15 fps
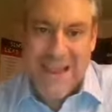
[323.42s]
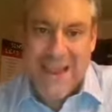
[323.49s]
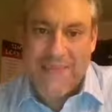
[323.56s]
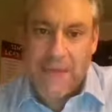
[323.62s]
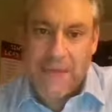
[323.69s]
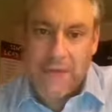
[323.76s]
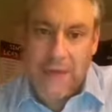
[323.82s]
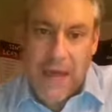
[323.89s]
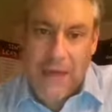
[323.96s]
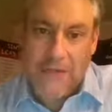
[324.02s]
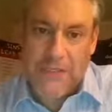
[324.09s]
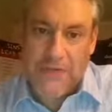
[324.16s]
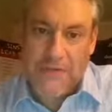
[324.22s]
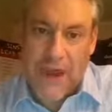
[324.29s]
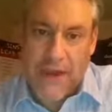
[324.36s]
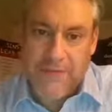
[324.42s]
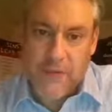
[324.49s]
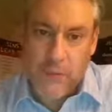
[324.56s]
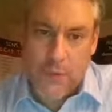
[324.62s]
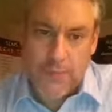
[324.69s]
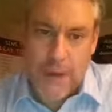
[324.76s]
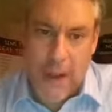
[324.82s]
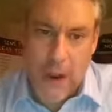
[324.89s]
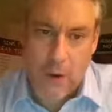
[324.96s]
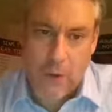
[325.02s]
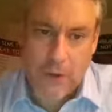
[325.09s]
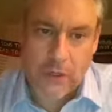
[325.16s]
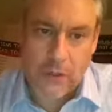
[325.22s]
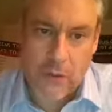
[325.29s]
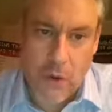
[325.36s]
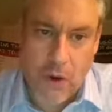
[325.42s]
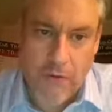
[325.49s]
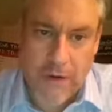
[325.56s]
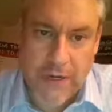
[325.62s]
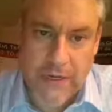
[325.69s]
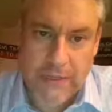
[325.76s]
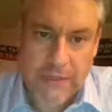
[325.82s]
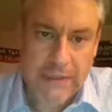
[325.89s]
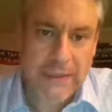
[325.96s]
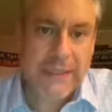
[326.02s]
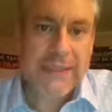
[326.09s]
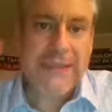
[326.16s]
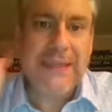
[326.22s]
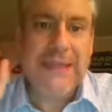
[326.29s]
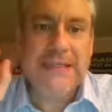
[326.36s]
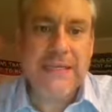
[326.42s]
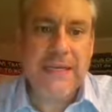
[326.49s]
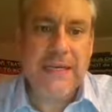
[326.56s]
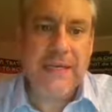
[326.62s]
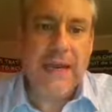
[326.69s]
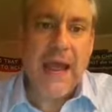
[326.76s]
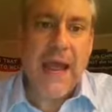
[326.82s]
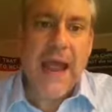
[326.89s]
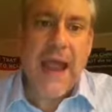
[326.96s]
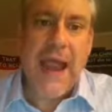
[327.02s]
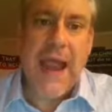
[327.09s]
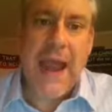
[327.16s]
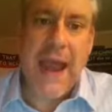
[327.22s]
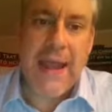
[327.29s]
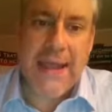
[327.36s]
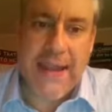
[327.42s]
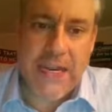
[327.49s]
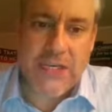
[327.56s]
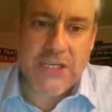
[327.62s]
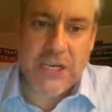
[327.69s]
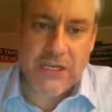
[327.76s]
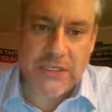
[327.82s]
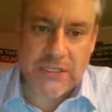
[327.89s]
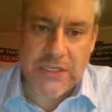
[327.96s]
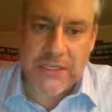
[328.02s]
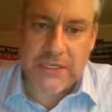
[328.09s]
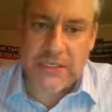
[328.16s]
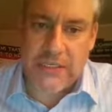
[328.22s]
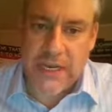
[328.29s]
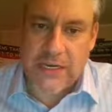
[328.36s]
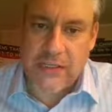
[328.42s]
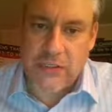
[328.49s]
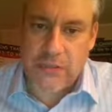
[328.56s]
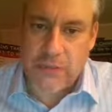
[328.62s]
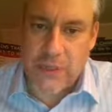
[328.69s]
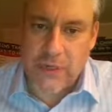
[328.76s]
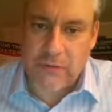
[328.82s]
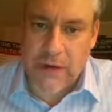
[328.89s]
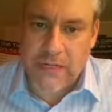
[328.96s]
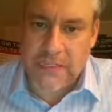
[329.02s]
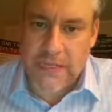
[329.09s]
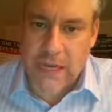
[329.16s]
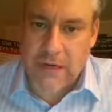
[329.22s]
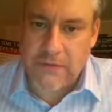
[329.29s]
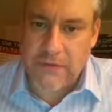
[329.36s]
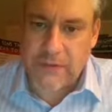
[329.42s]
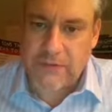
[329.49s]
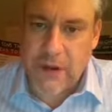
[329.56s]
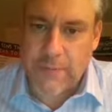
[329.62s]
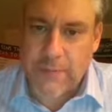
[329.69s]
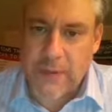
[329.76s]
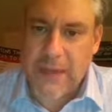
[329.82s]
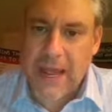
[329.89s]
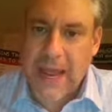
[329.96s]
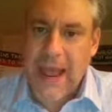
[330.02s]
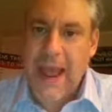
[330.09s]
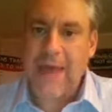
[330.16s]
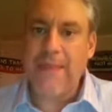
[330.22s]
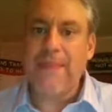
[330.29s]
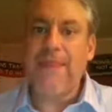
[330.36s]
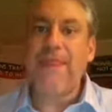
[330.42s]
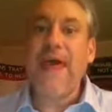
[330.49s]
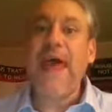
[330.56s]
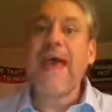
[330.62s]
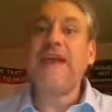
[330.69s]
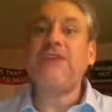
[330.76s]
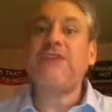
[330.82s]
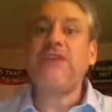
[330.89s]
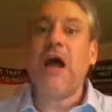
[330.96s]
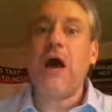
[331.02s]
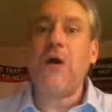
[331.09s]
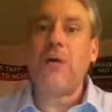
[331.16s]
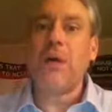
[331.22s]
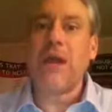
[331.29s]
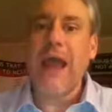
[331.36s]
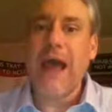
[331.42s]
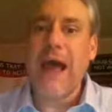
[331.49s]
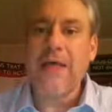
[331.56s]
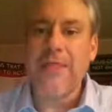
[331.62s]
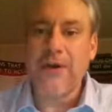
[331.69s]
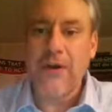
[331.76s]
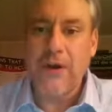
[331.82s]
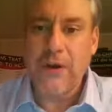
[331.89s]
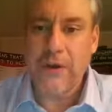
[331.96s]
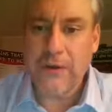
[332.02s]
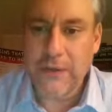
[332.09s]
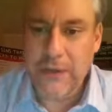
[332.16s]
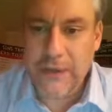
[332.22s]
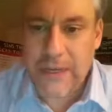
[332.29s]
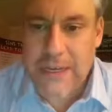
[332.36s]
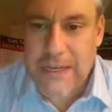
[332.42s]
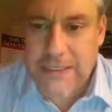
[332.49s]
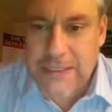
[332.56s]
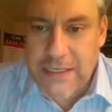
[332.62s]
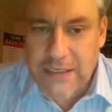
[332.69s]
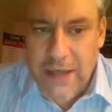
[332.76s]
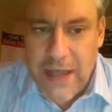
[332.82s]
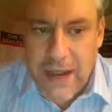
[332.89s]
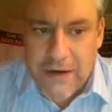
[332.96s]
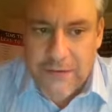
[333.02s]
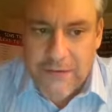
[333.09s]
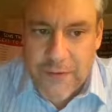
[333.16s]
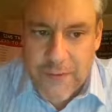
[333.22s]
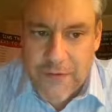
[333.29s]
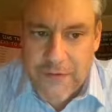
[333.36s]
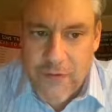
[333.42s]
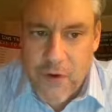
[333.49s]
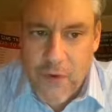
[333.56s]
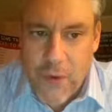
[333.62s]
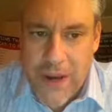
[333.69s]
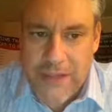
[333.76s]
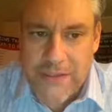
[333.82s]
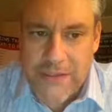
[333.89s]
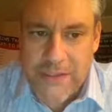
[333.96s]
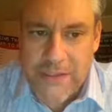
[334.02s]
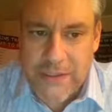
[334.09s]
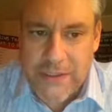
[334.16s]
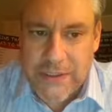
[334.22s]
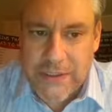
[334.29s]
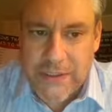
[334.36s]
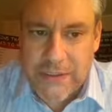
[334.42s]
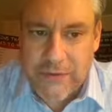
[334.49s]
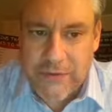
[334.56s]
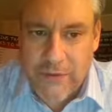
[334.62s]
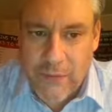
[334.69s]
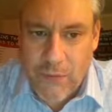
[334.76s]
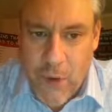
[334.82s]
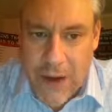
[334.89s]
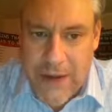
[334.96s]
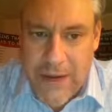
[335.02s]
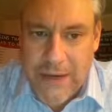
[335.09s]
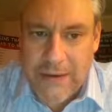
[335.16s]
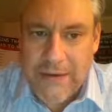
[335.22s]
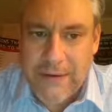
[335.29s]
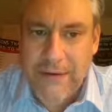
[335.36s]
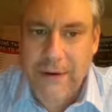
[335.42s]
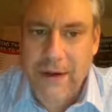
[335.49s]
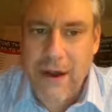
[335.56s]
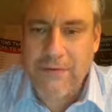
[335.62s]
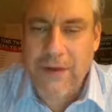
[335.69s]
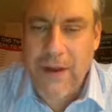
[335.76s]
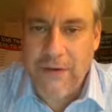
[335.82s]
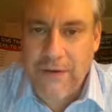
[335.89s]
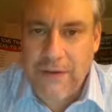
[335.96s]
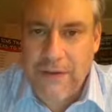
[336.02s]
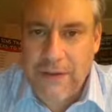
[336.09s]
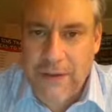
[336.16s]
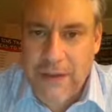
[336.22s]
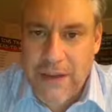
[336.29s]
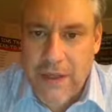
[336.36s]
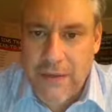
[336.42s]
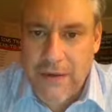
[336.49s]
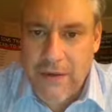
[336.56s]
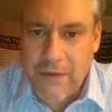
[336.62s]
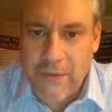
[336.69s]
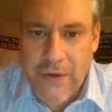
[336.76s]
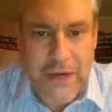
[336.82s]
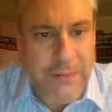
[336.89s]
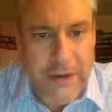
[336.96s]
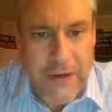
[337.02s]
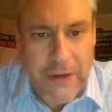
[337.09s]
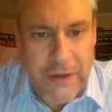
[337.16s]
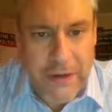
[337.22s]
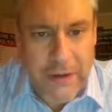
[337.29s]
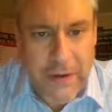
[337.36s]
in the clouds of heaven with power and glory. Listen, and he shall send his angels with a great sound of a trumpet, and they shall gather his elect from the four winds, from one end of heaven to the other. Wait a minute.